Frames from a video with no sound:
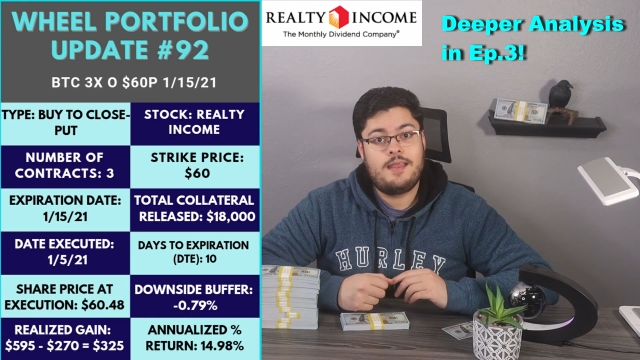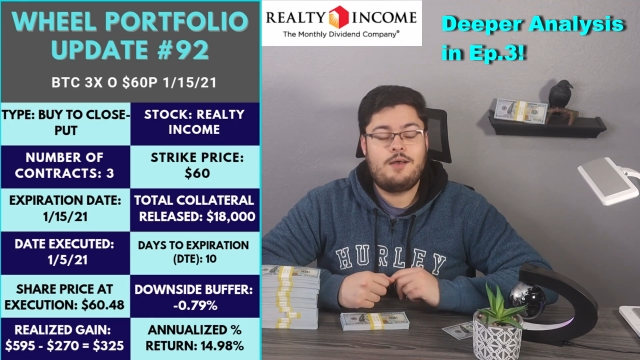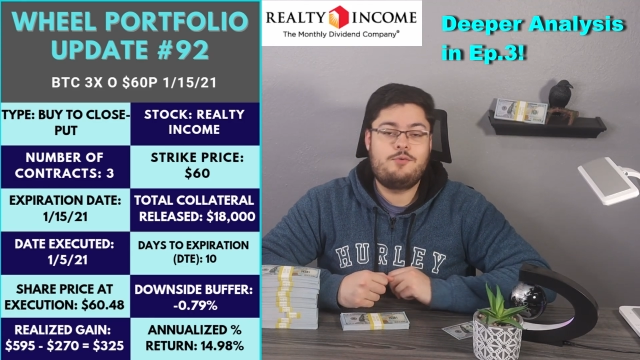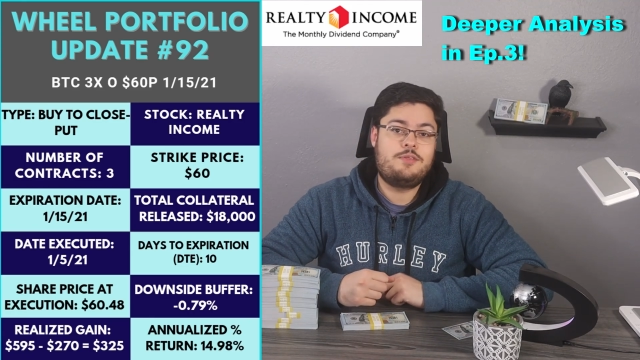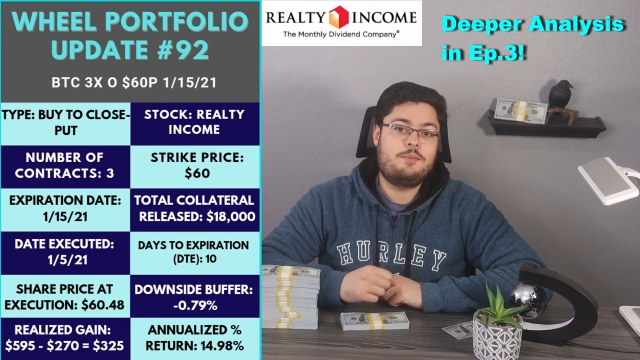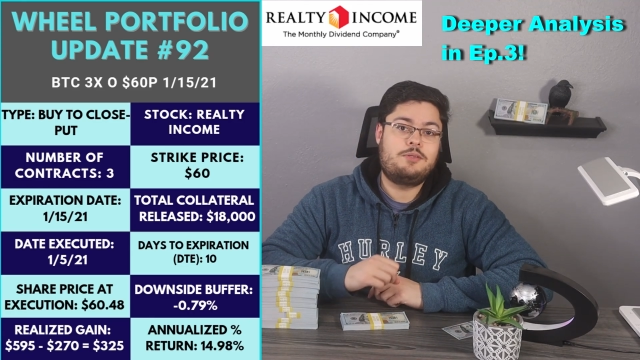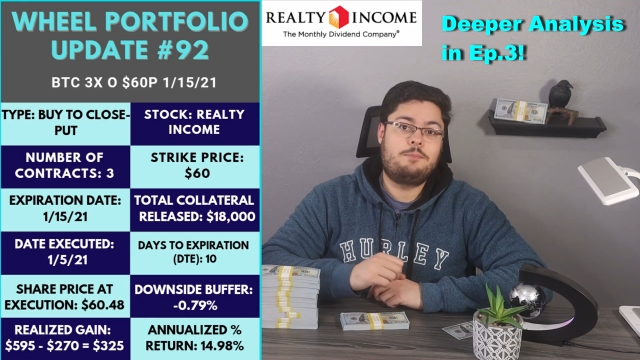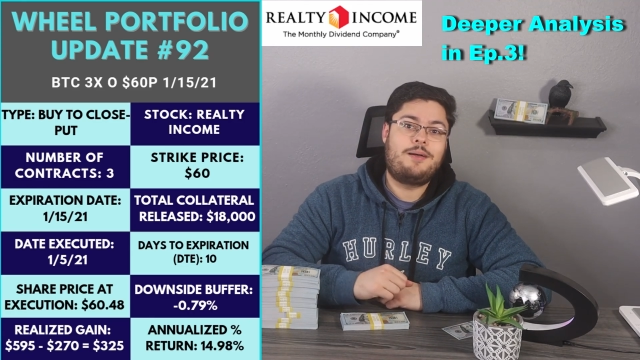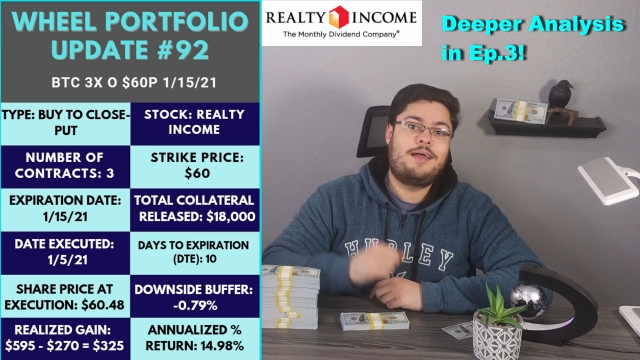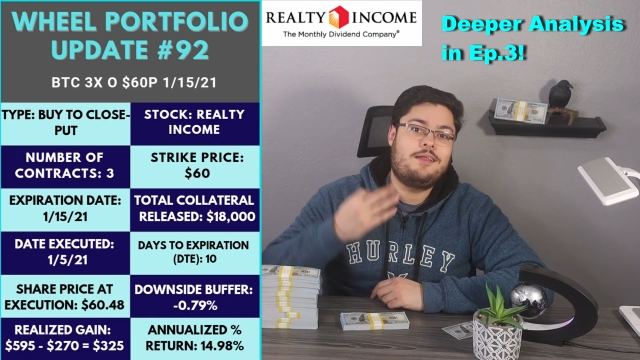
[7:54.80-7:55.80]
I was able to
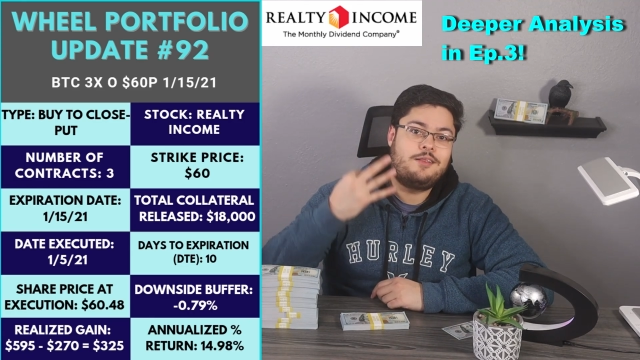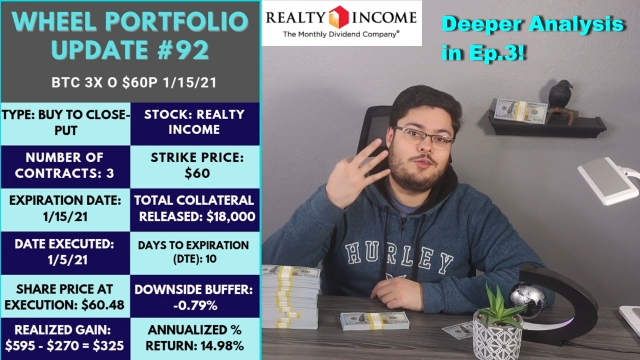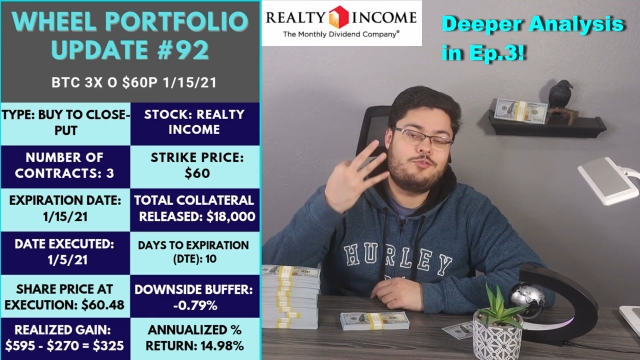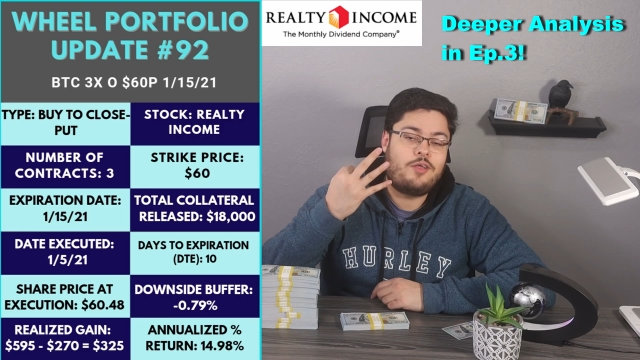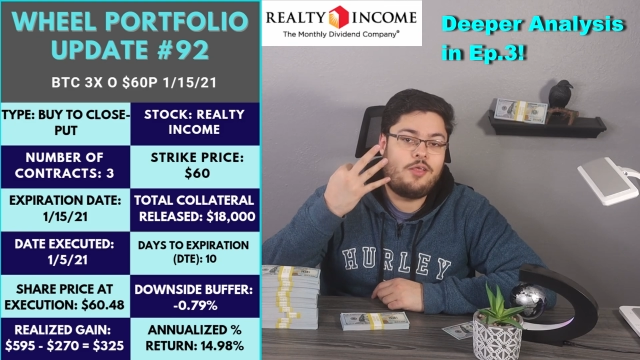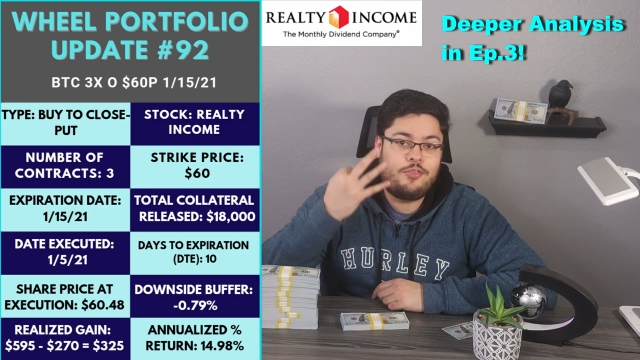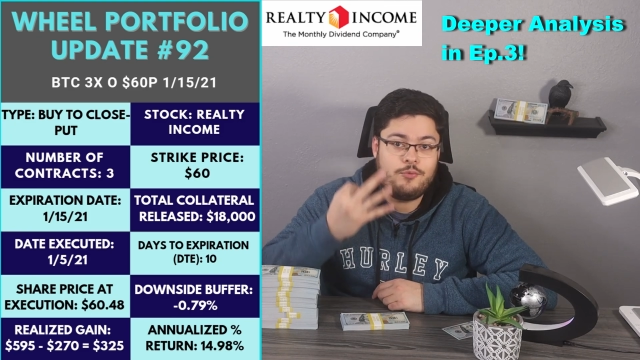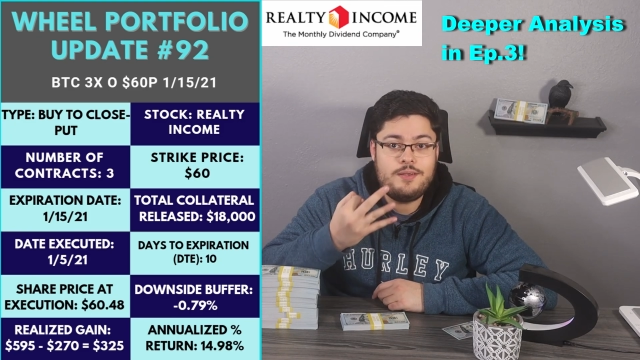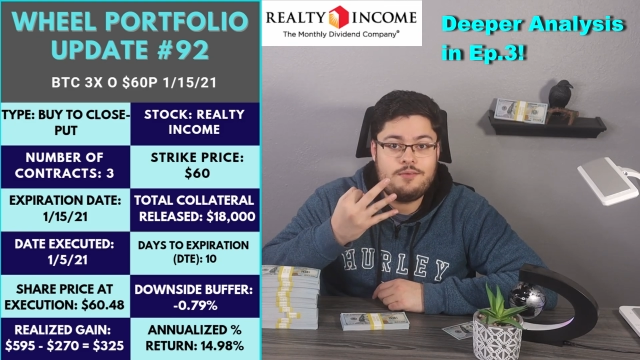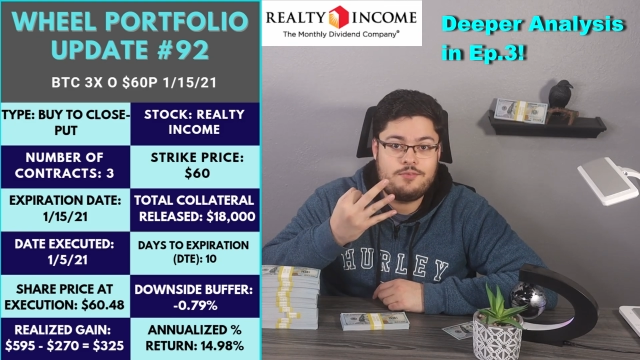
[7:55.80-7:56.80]
buy to close all
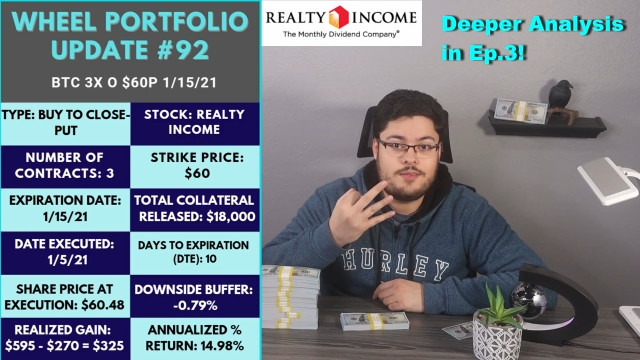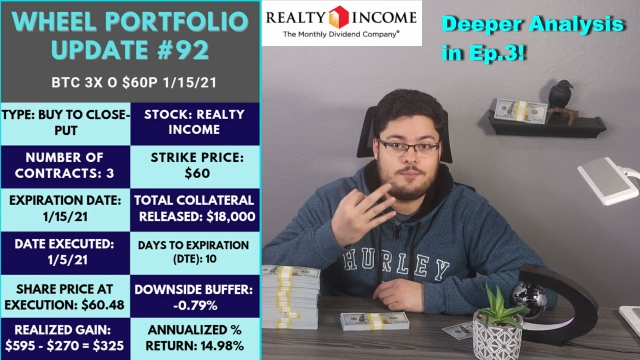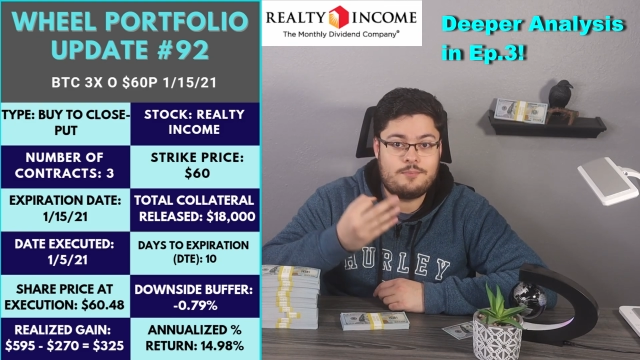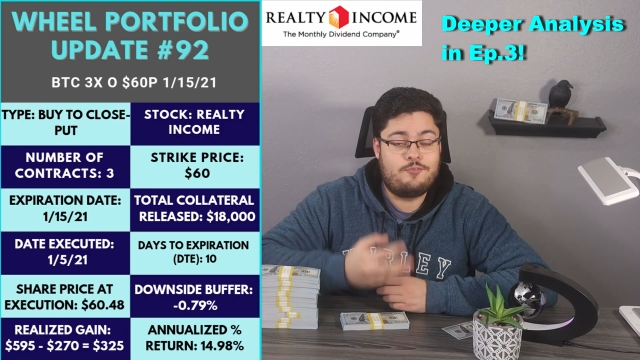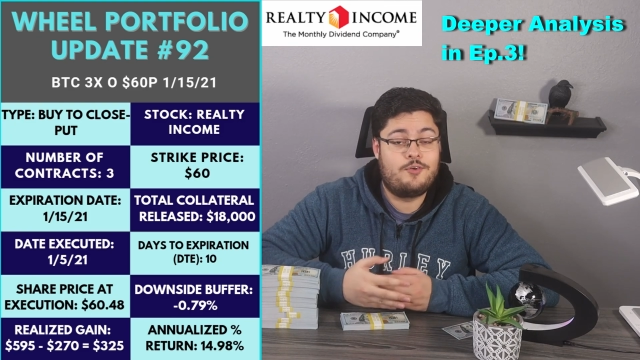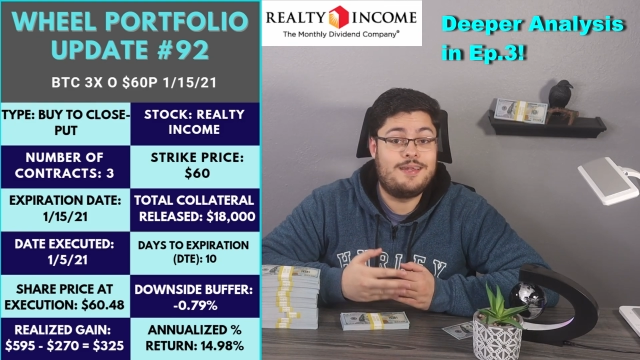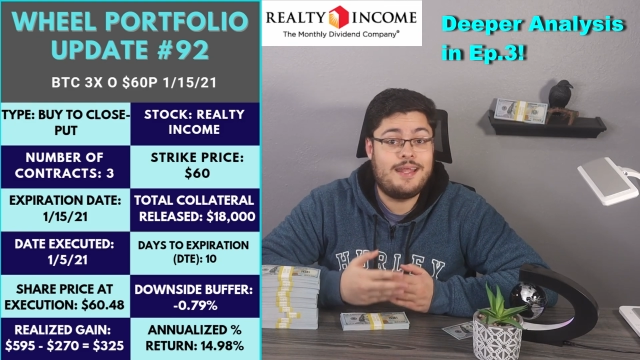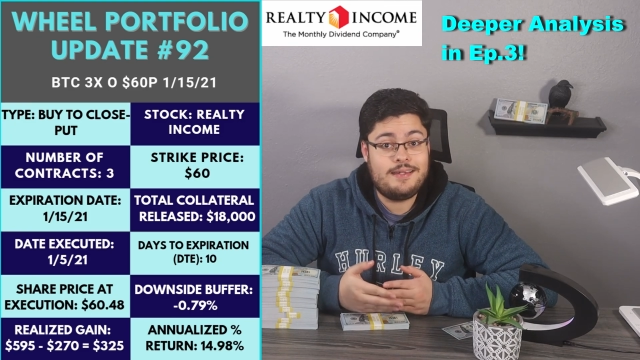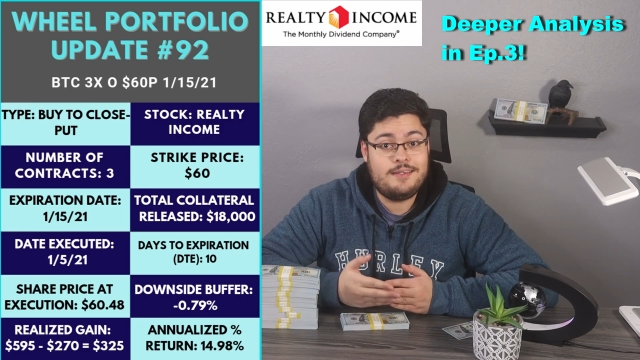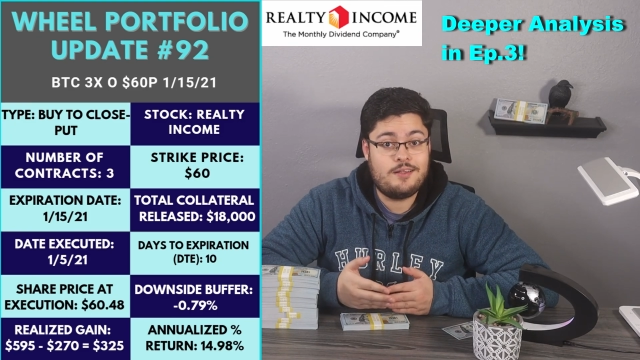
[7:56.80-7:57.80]
3 of them for
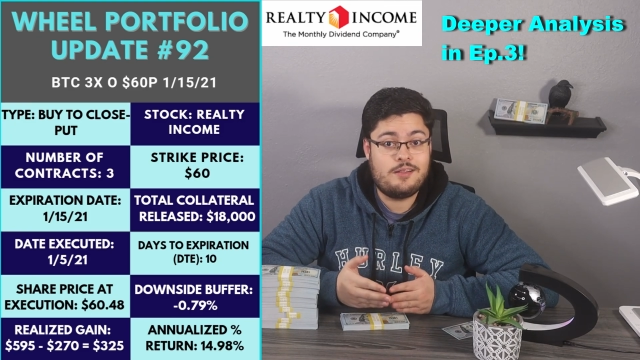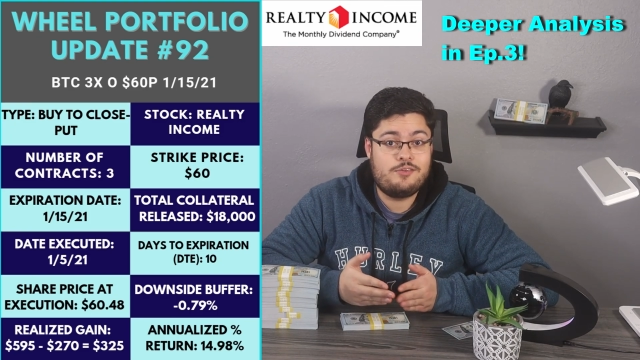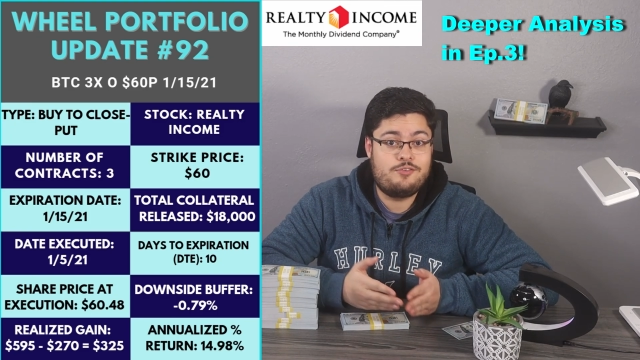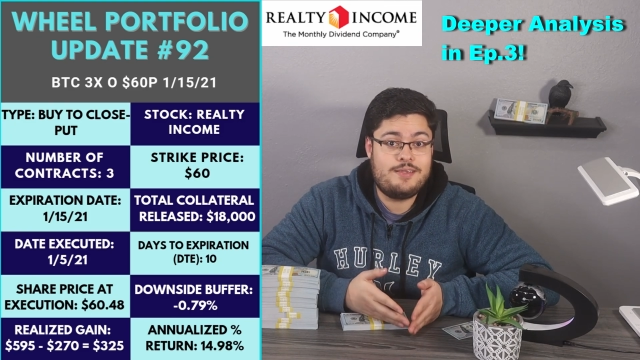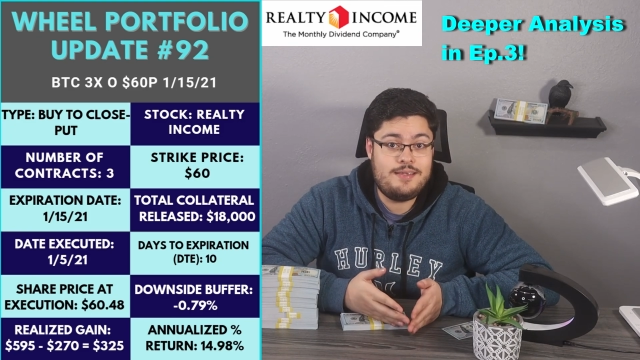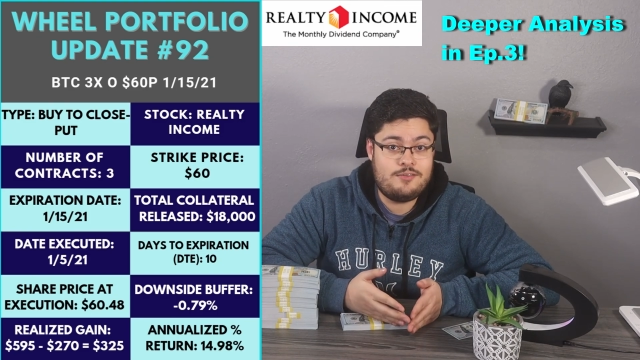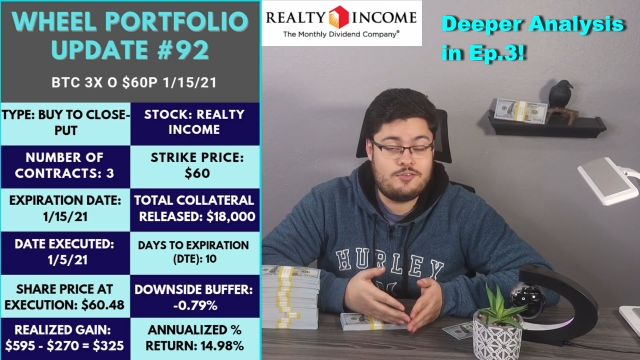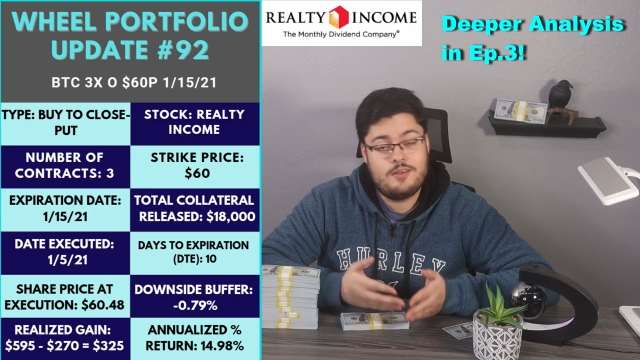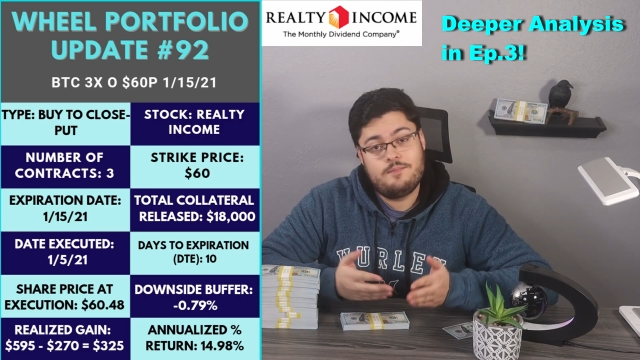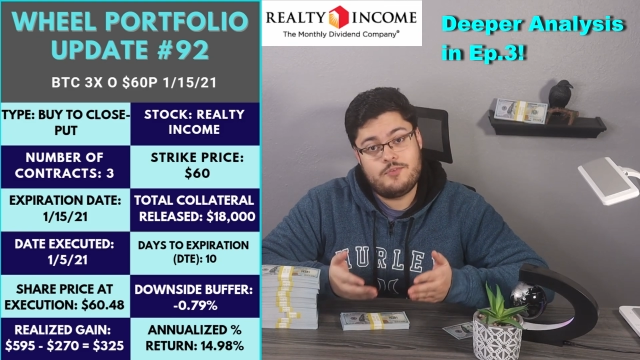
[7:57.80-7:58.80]
$90
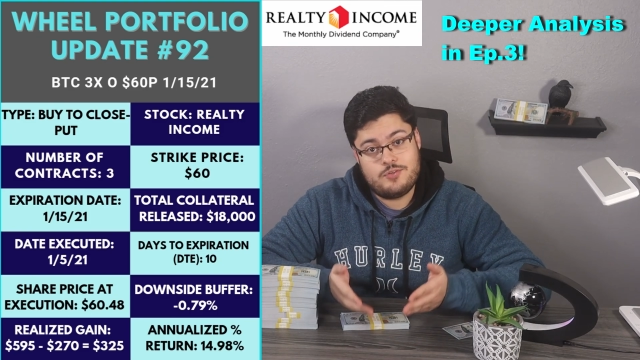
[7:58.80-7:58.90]
each,